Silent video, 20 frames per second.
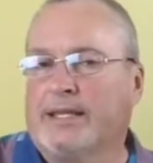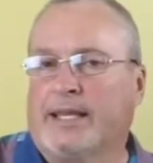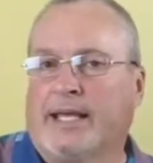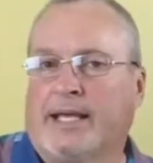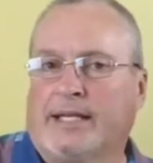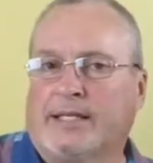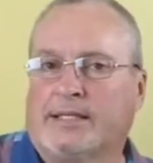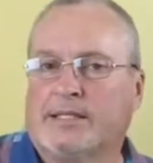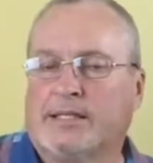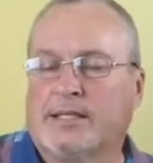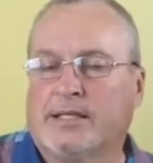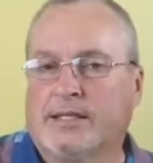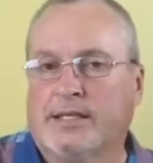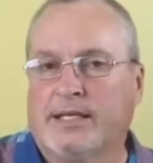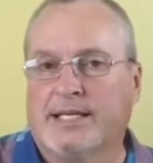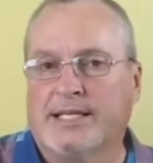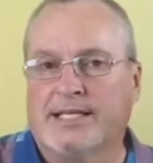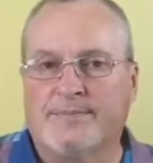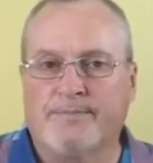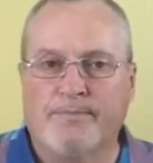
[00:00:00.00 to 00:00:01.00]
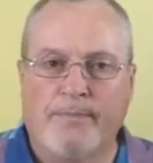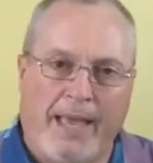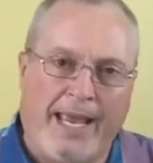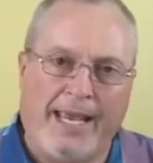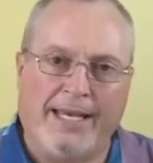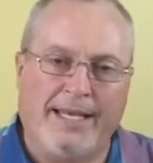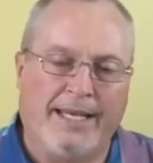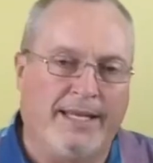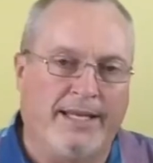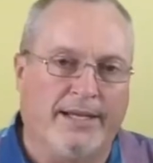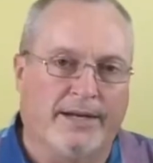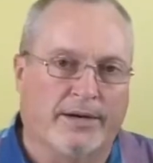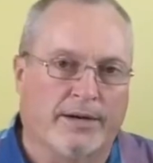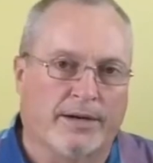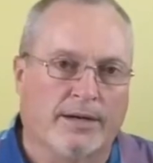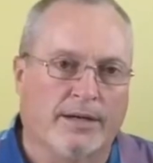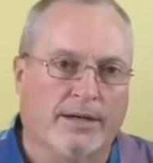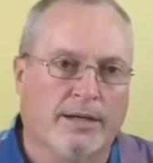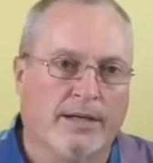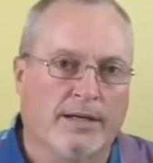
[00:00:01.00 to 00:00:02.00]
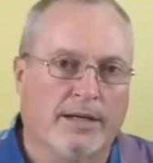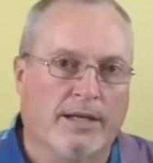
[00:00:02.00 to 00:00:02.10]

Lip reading: that is made here